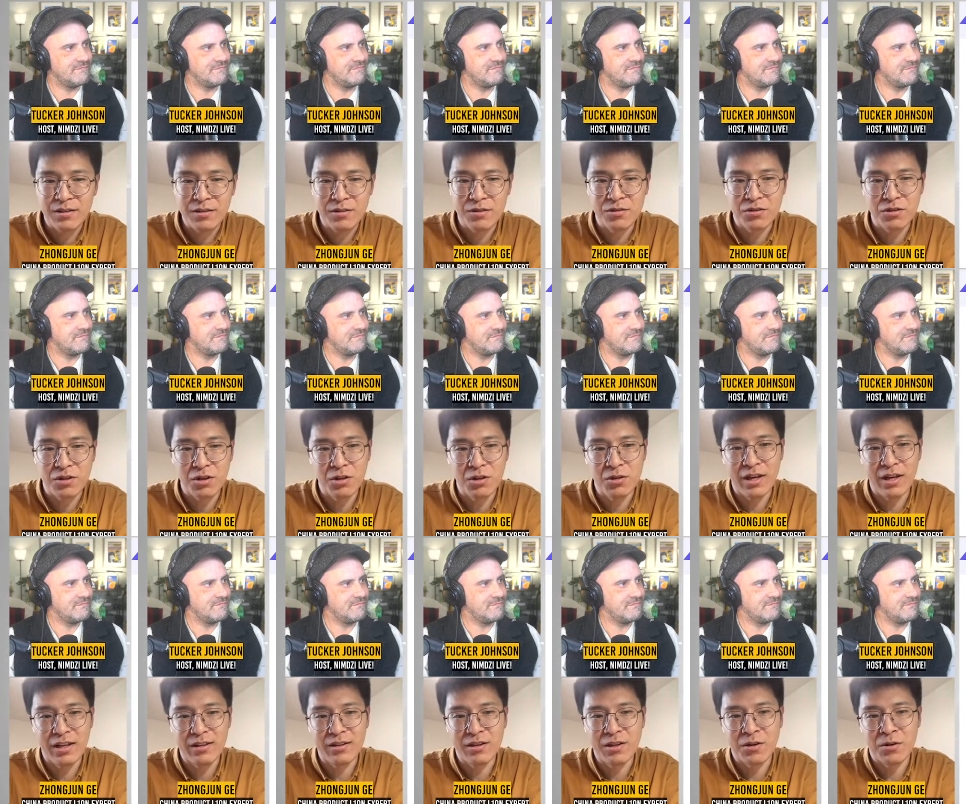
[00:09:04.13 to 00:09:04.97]
Speaker 1: I
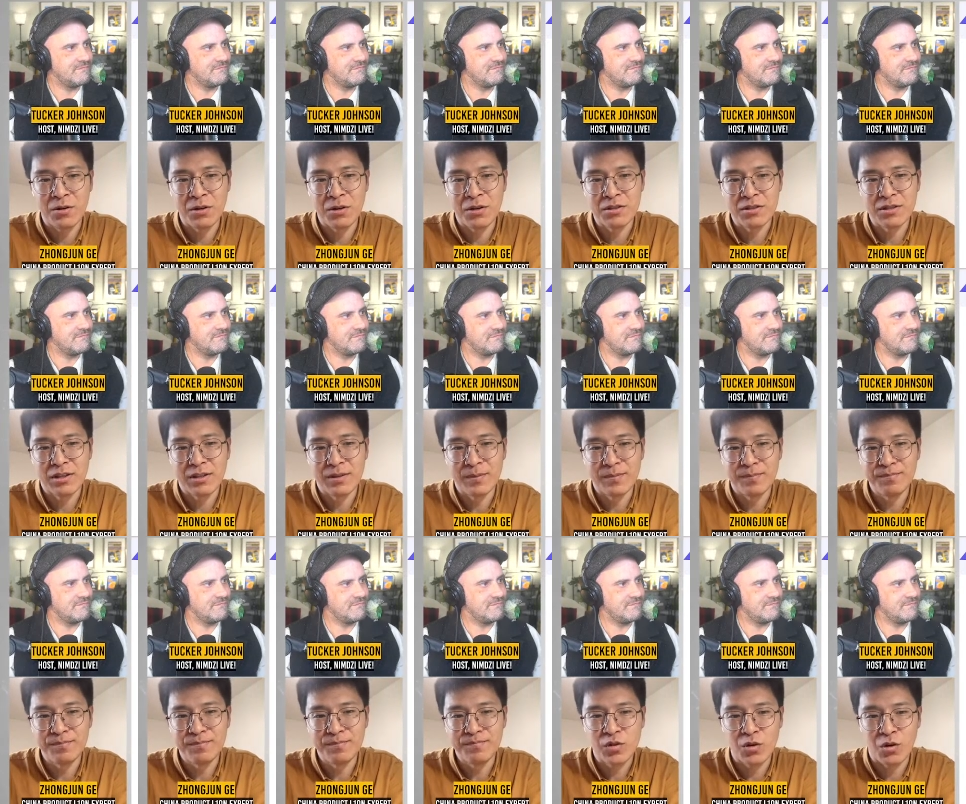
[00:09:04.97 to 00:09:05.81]
didn't know that there
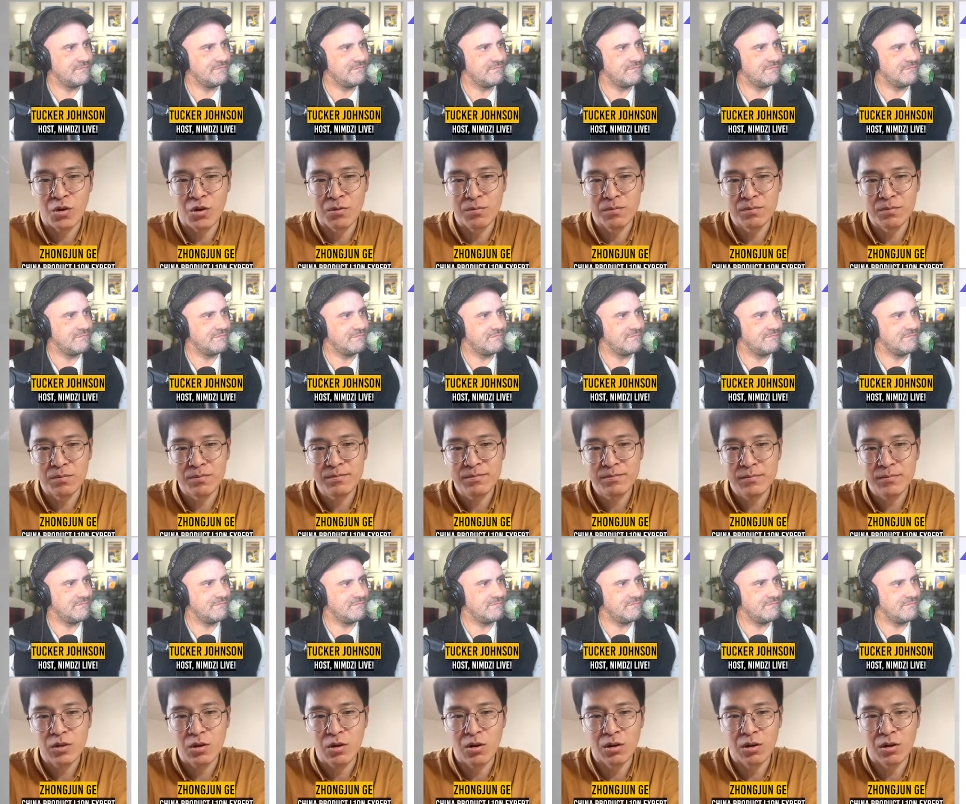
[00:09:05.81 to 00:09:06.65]
is a
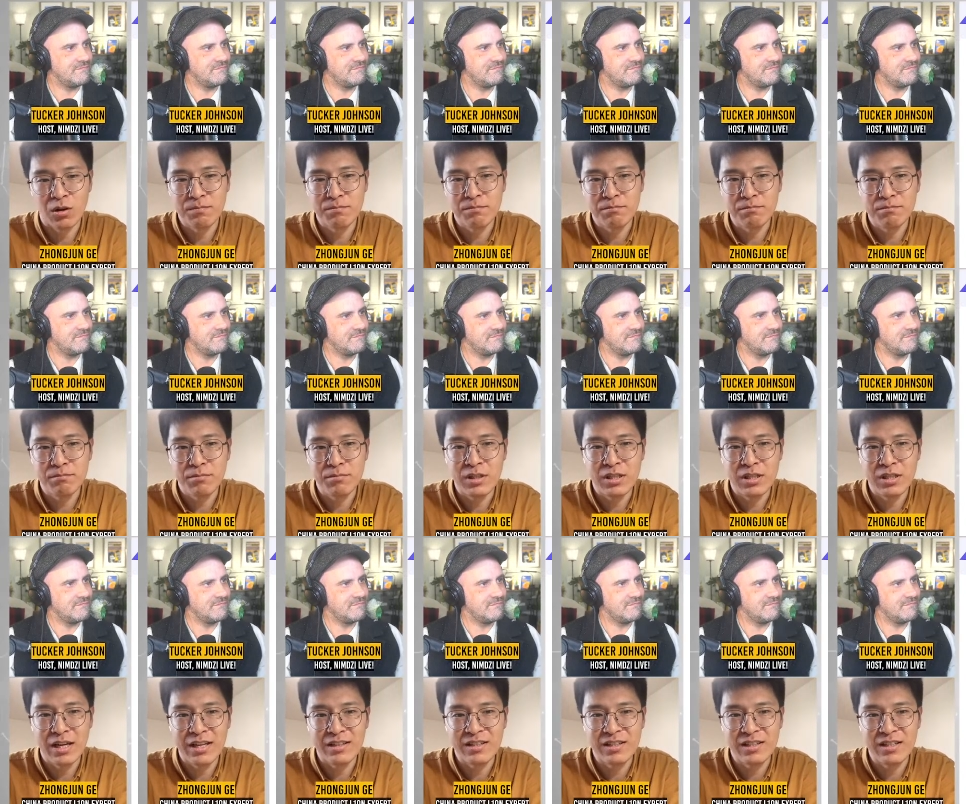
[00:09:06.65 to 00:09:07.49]
term called
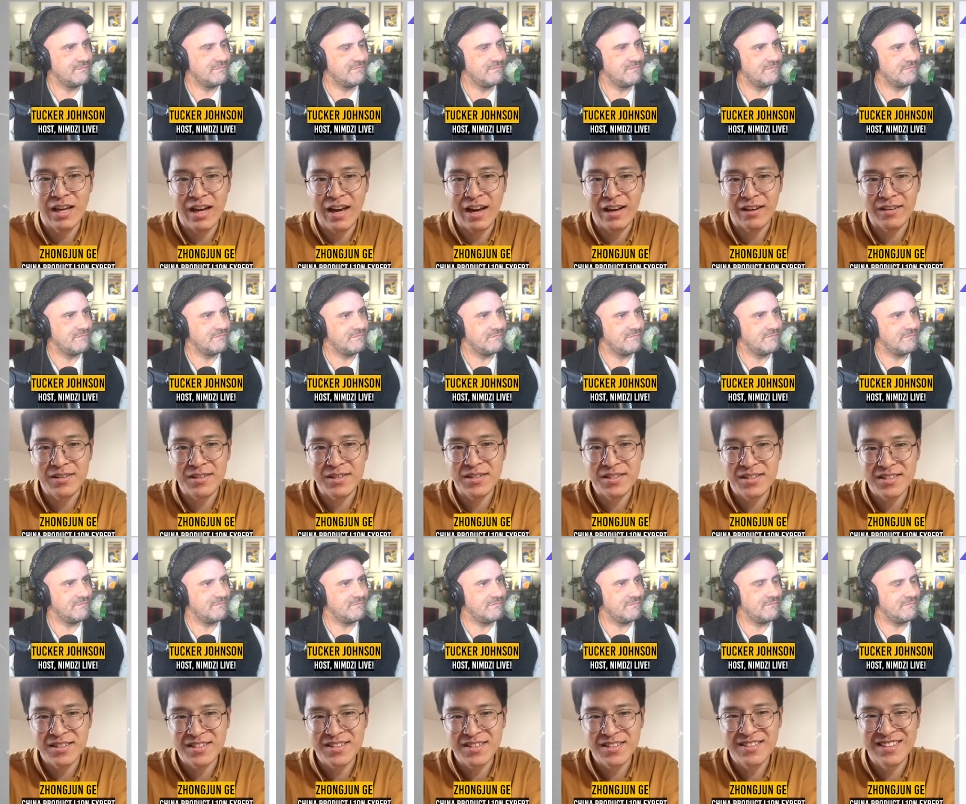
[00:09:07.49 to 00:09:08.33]

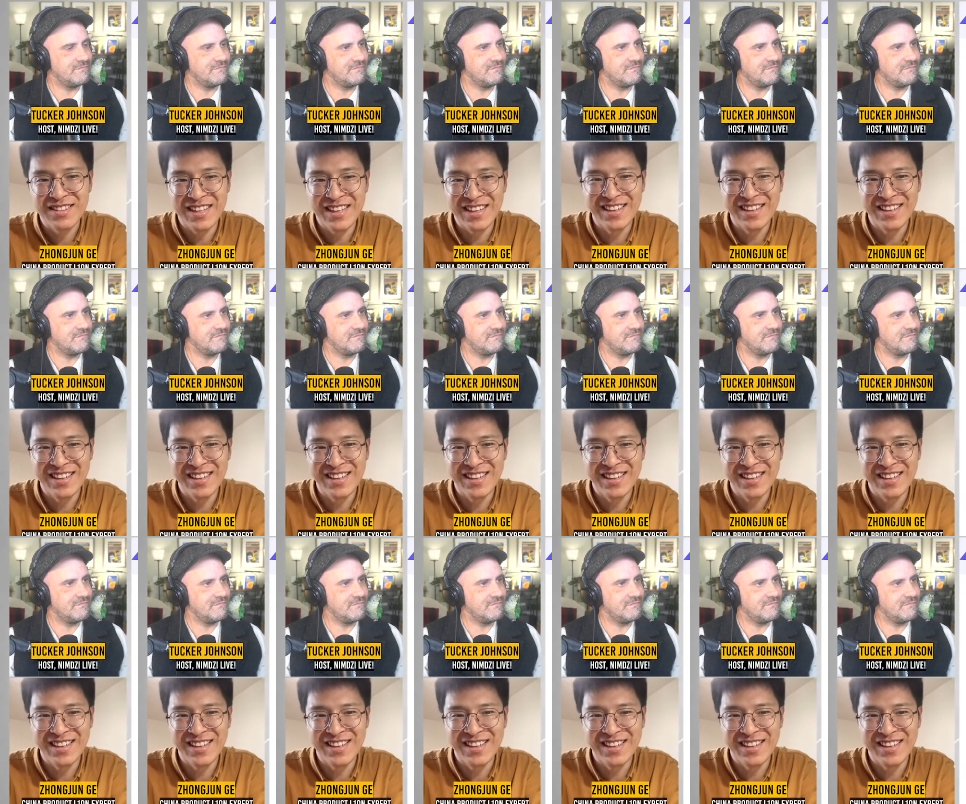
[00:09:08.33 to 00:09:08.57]
BATX.